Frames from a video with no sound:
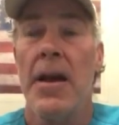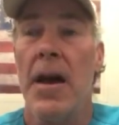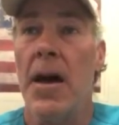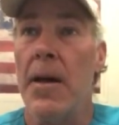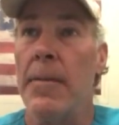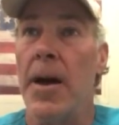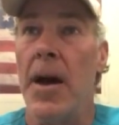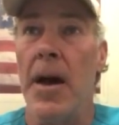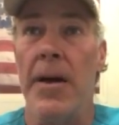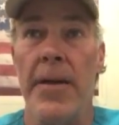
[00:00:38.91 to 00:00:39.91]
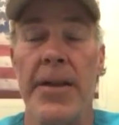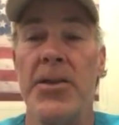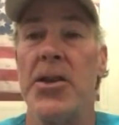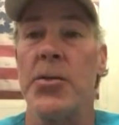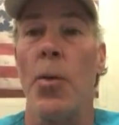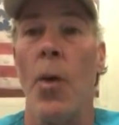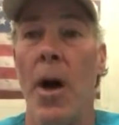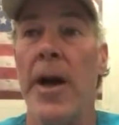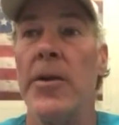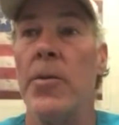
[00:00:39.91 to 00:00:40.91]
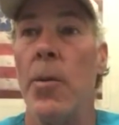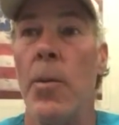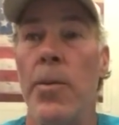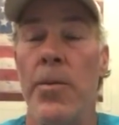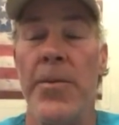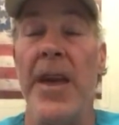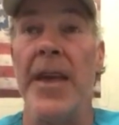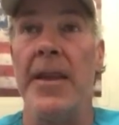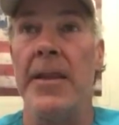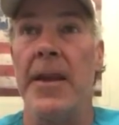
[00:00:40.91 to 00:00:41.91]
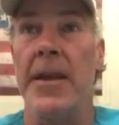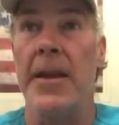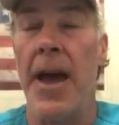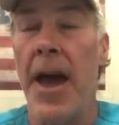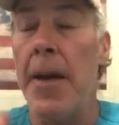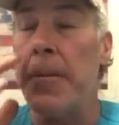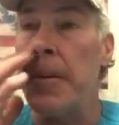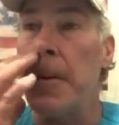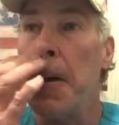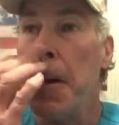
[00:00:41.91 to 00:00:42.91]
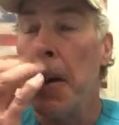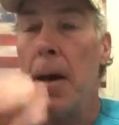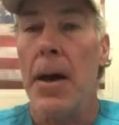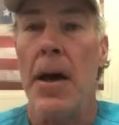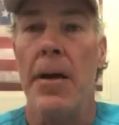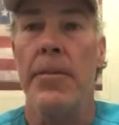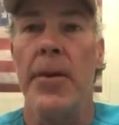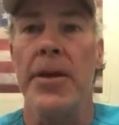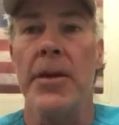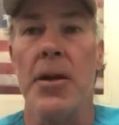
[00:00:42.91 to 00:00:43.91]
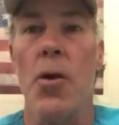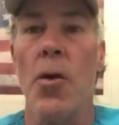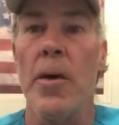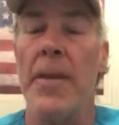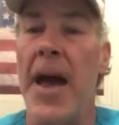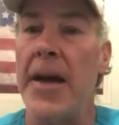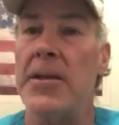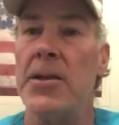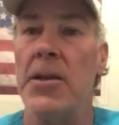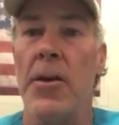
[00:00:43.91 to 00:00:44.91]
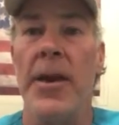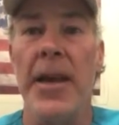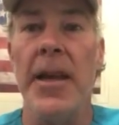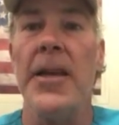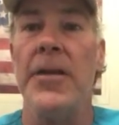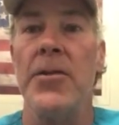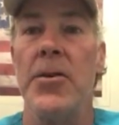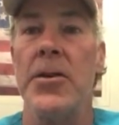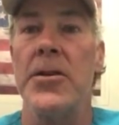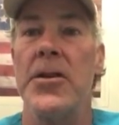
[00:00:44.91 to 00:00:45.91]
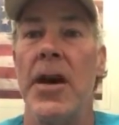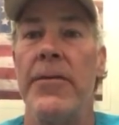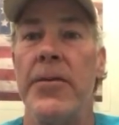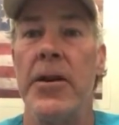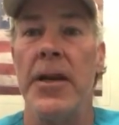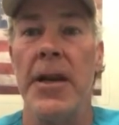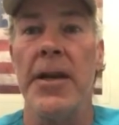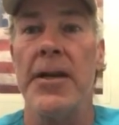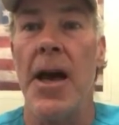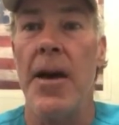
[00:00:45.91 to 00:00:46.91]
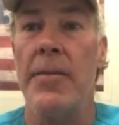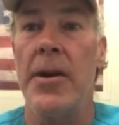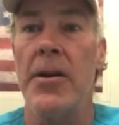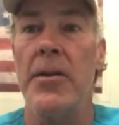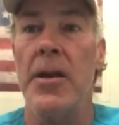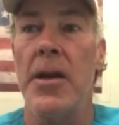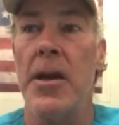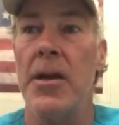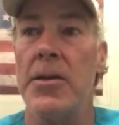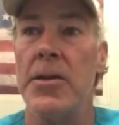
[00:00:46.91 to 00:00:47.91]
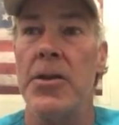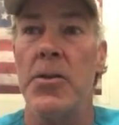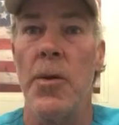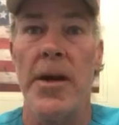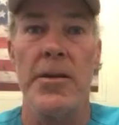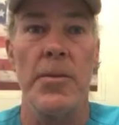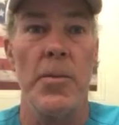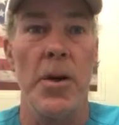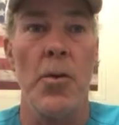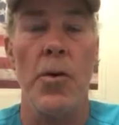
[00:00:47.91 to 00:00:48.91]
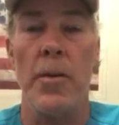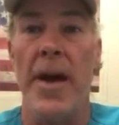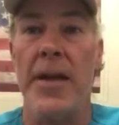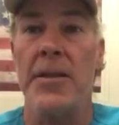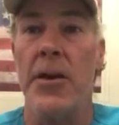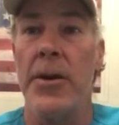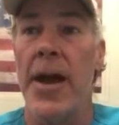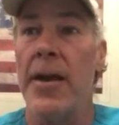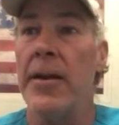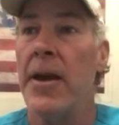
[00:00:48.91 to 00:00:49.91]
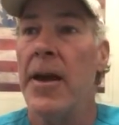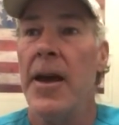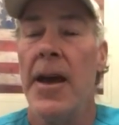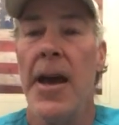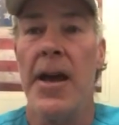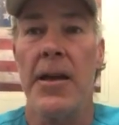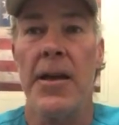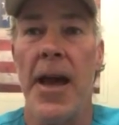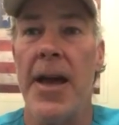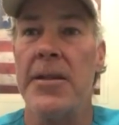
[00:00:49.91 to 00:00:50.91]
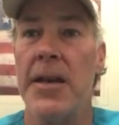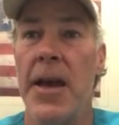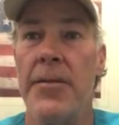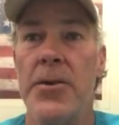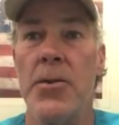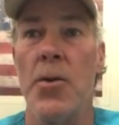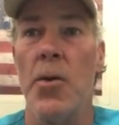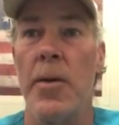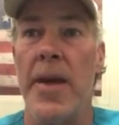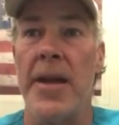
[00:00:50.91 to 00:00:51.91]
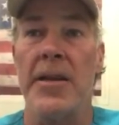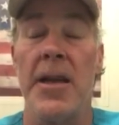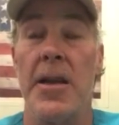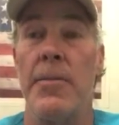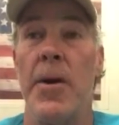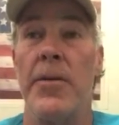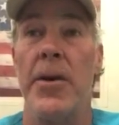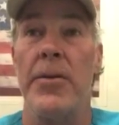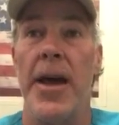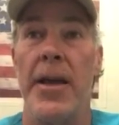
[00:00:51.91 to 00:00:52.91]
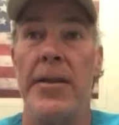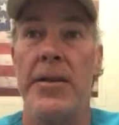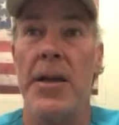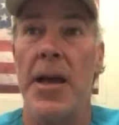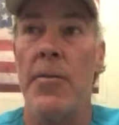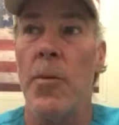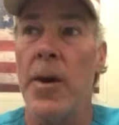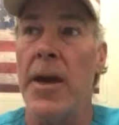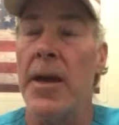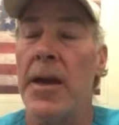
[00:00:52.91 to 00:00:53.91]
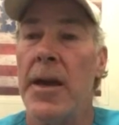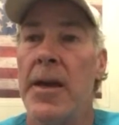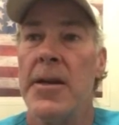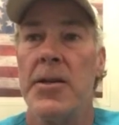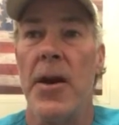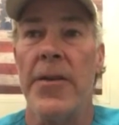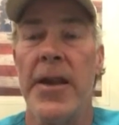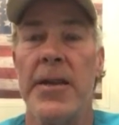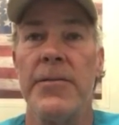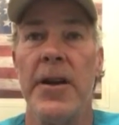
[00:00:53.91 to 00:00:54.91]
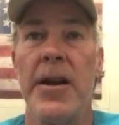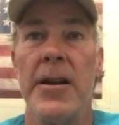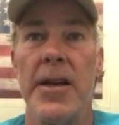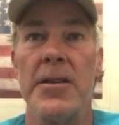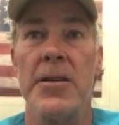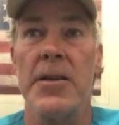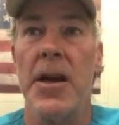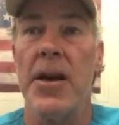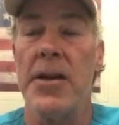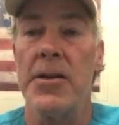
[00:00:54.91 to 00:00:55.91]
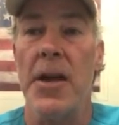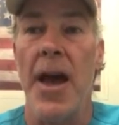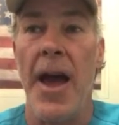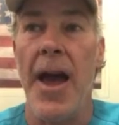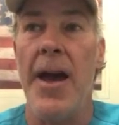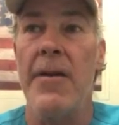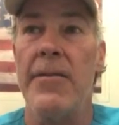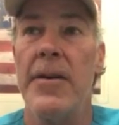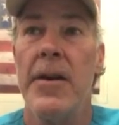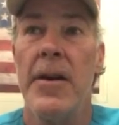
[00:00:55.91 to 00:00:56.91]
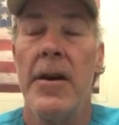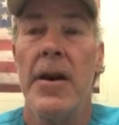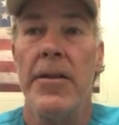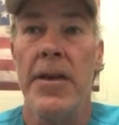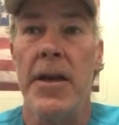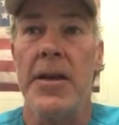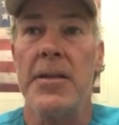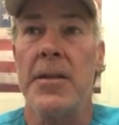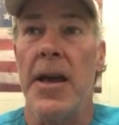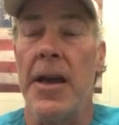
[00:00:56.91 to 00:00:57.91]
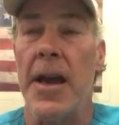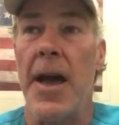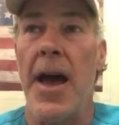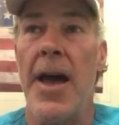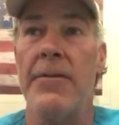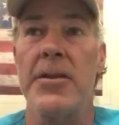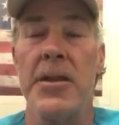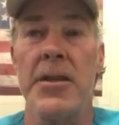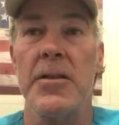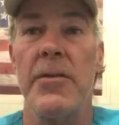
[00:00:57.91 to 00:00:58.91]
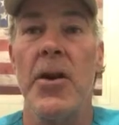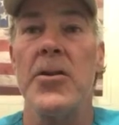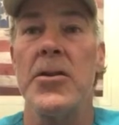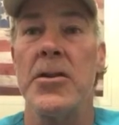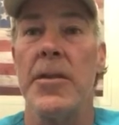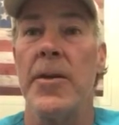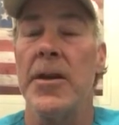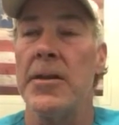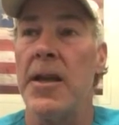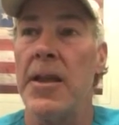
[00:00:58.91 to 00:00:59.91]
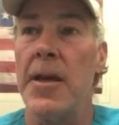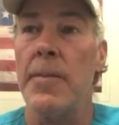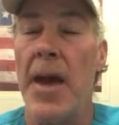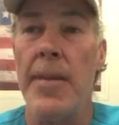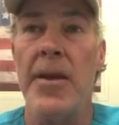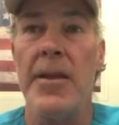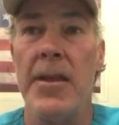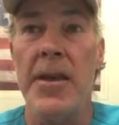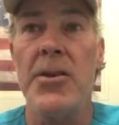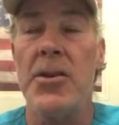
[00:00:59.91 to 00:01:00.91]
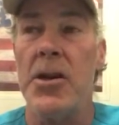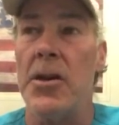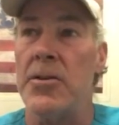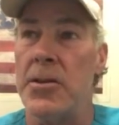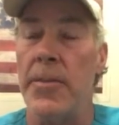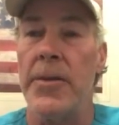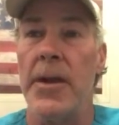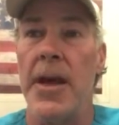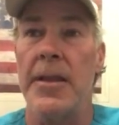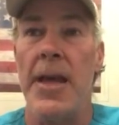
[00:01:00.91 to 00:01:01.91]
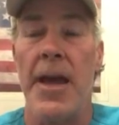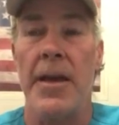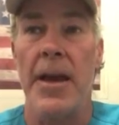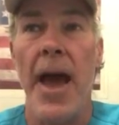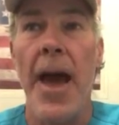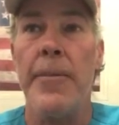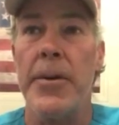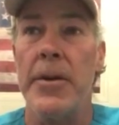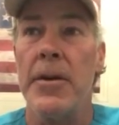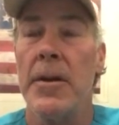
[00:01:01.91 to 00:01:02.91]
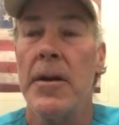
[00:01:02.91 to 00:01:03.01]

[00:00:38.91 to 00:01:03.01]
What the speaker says: That's just one thing that can happen. But the quarterbacks, you know, any of you could suffer at any time during the year a situation where quarterbacks go down. Heck, guys that have two quarterbacks, they could both go down the same week. So I think it's very necessary to have this, and I have a sense of urgency because I think maybe this year something like that could happen